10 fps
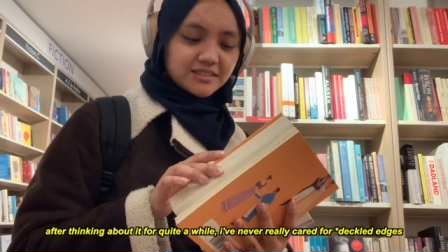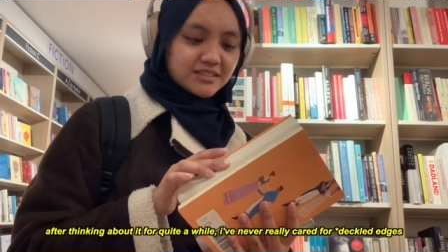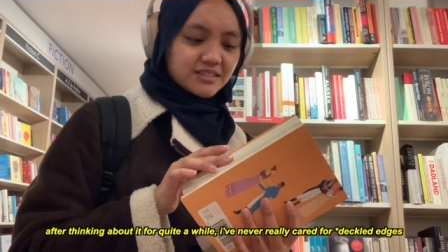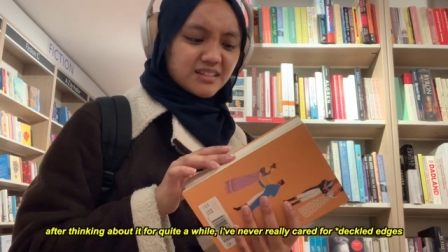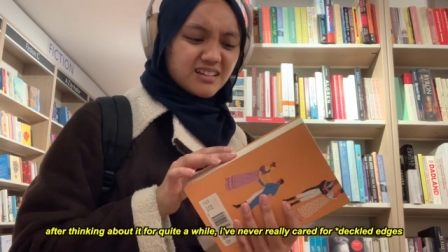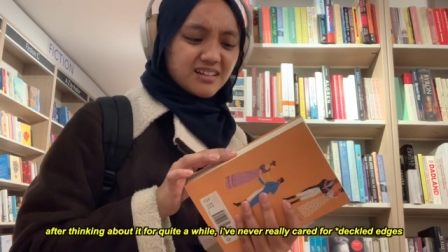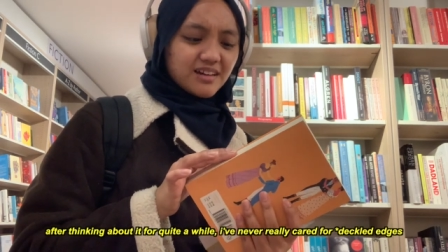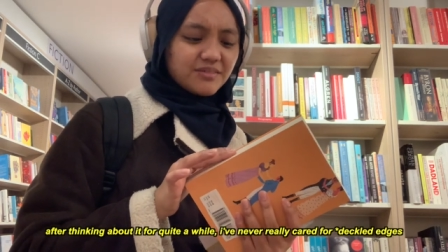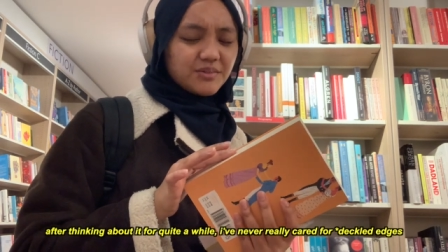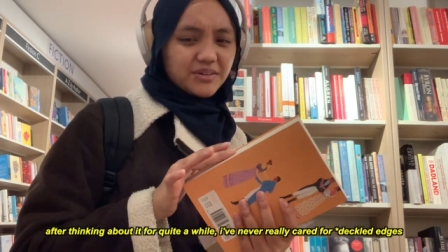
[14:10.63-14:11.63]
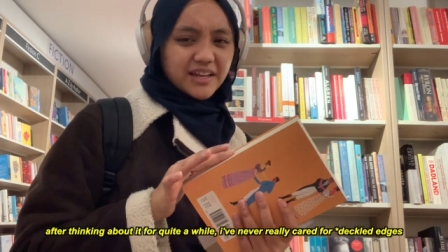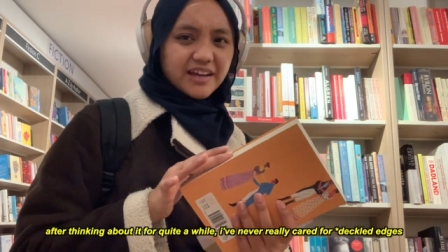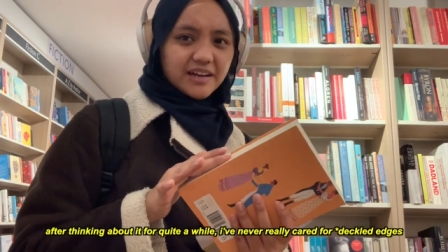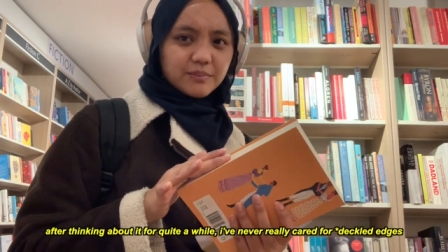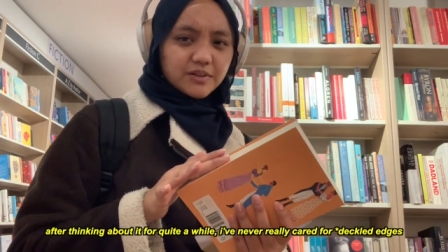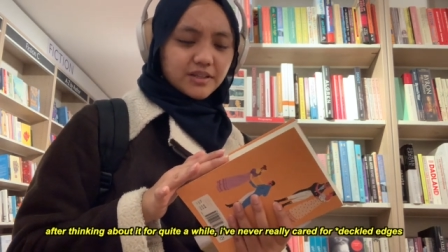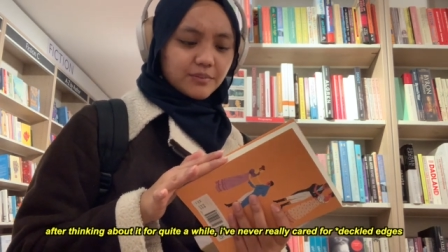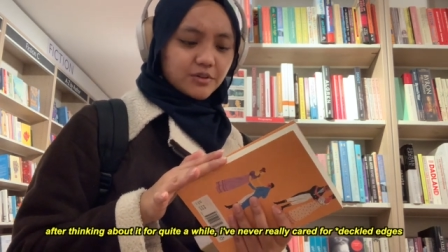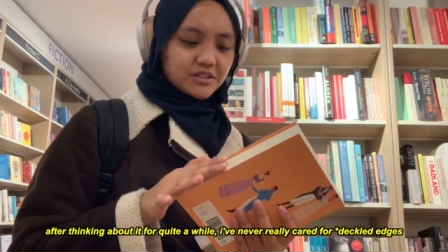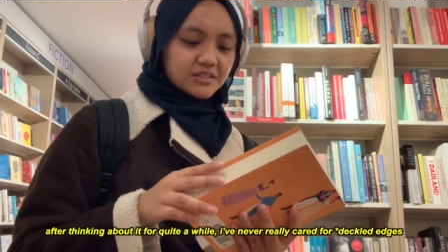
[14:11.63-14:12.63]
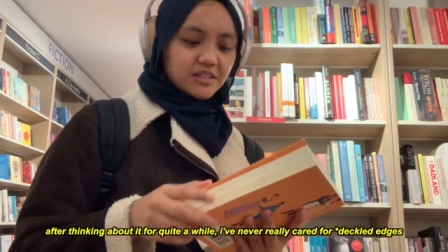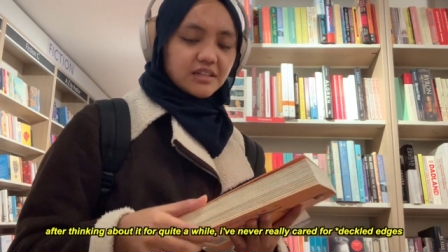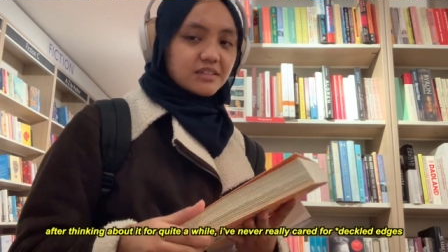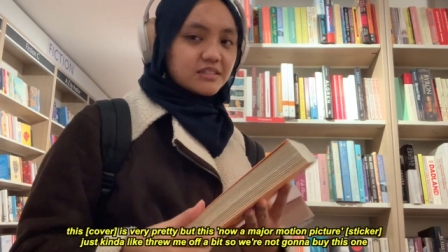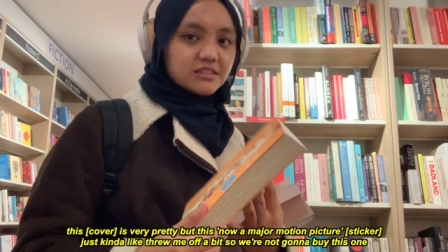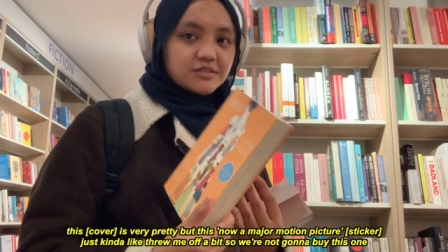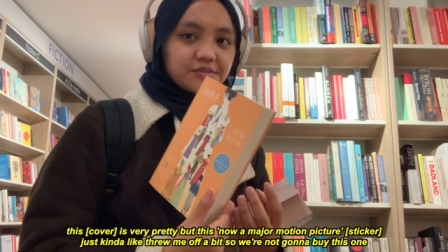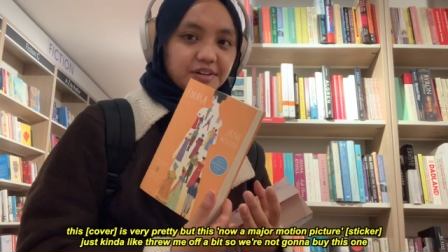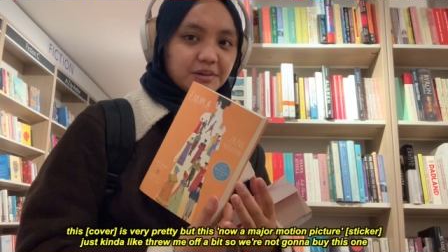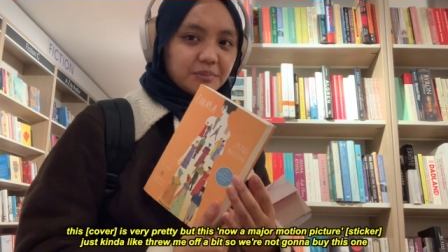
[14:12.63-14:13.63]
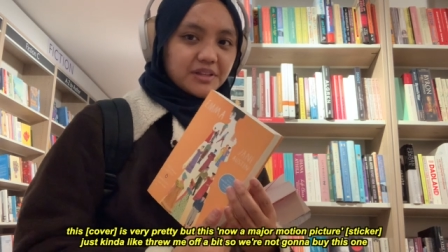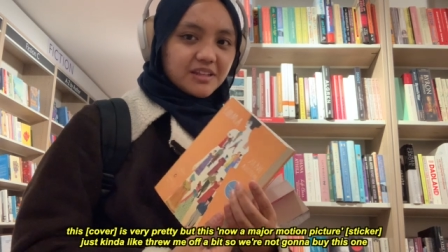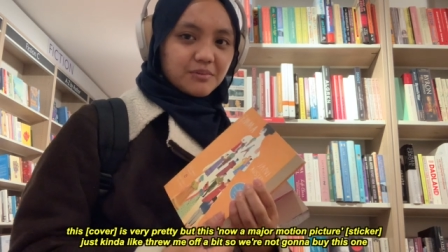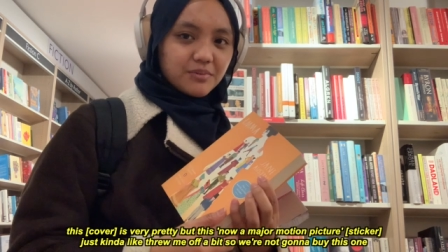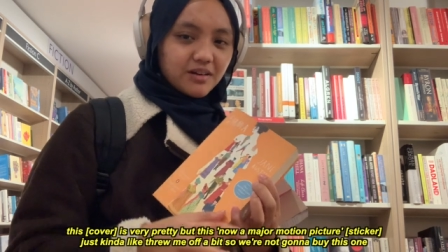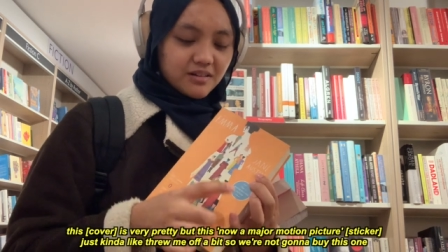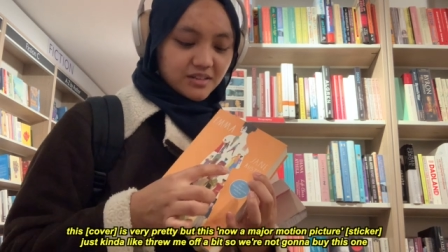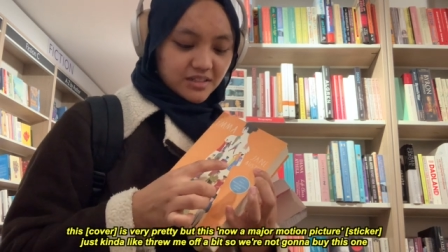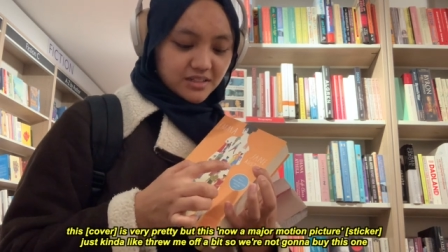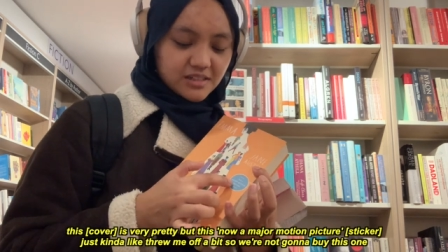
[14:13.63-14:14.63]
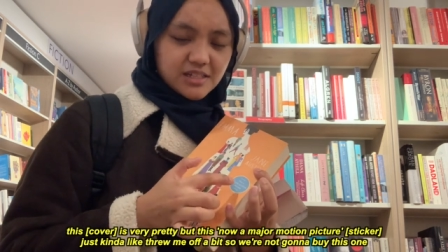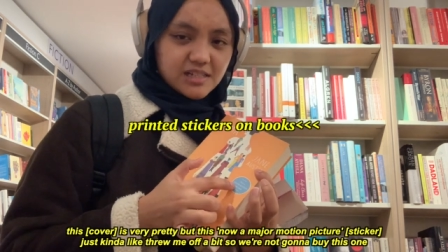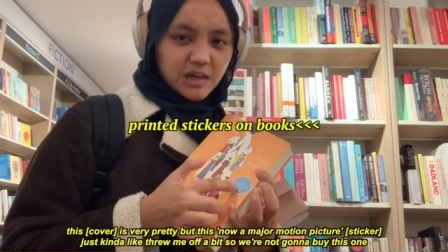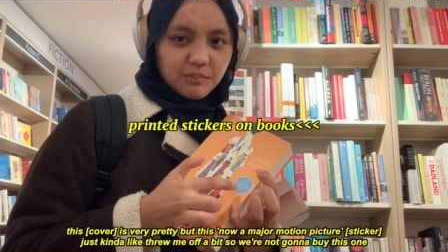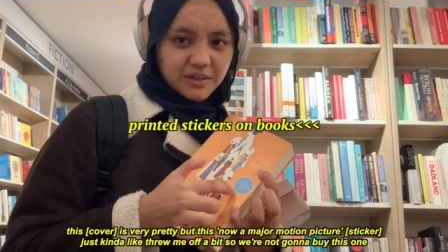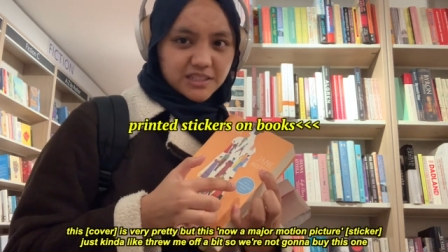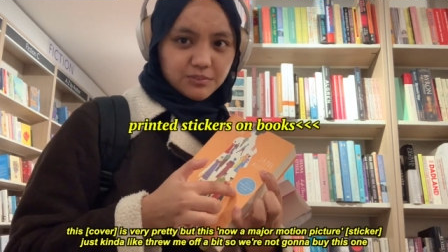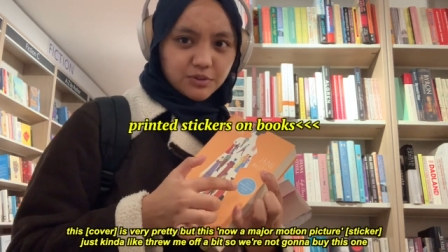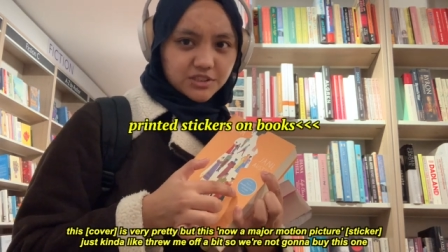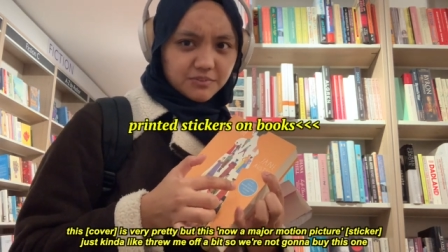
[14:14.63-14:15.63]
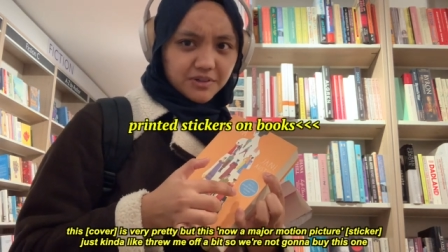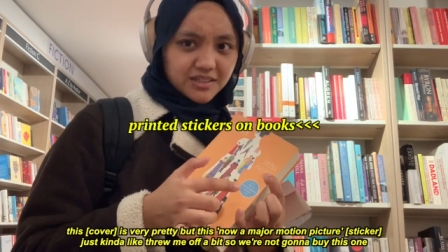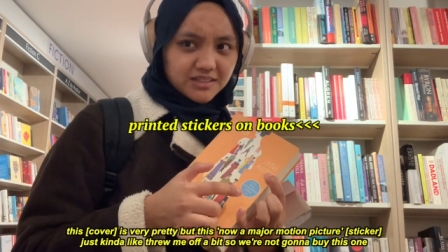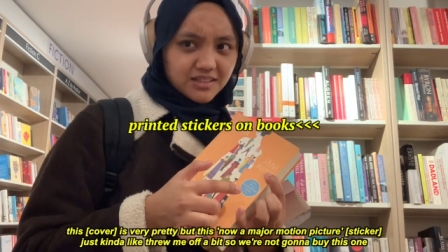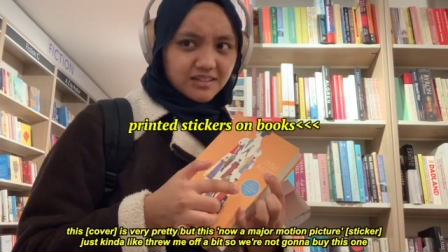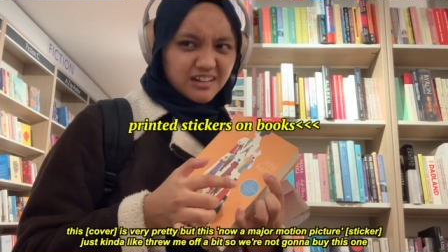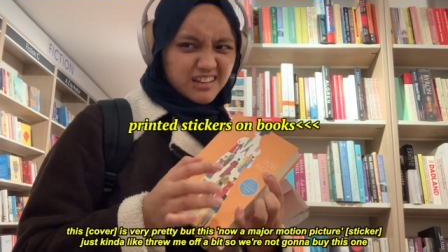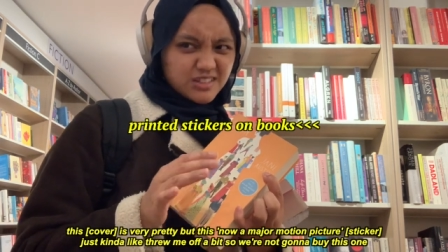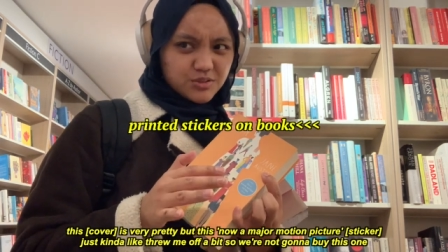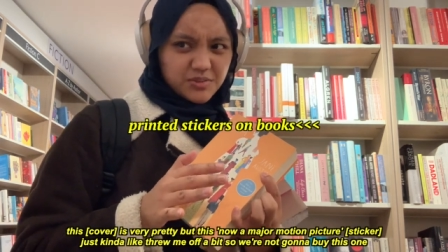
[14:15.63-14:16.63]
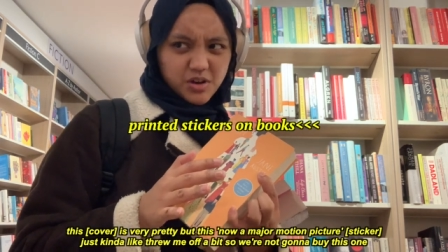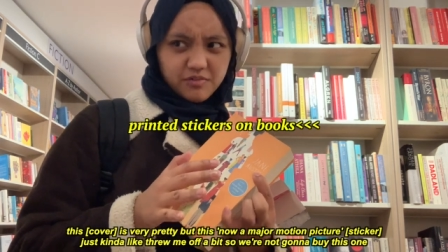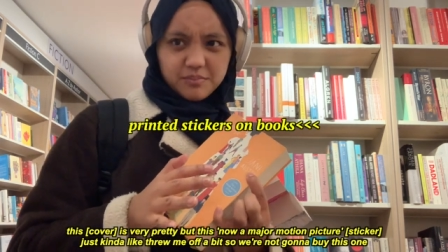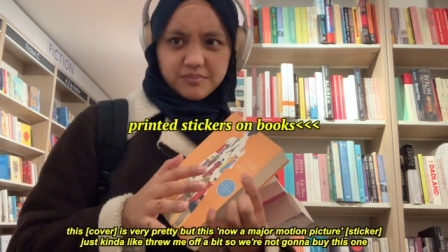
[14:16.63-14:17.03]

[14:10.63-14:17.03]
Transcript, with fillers: I don't really care about them, honestly. This is very picky, but There's no major motion pictures. Literally